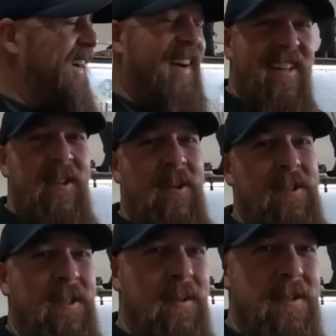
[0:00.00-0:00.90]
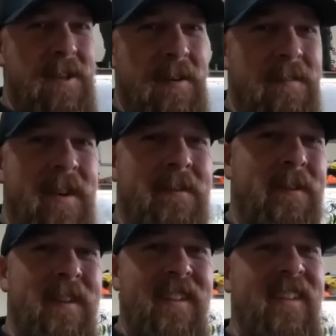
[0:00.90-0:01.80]
I told you it was something
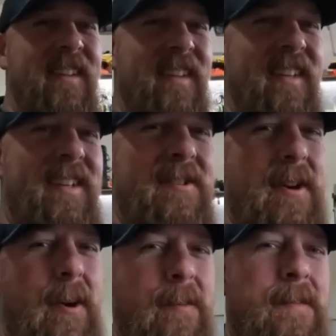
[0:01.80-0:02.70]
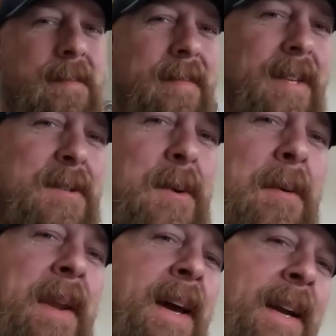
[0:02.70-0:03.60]
different. So this is
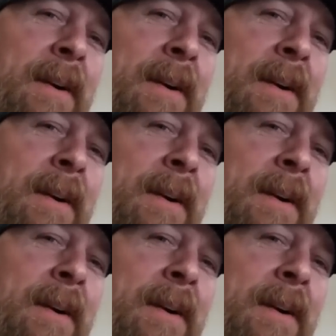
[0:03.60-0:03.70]
what we got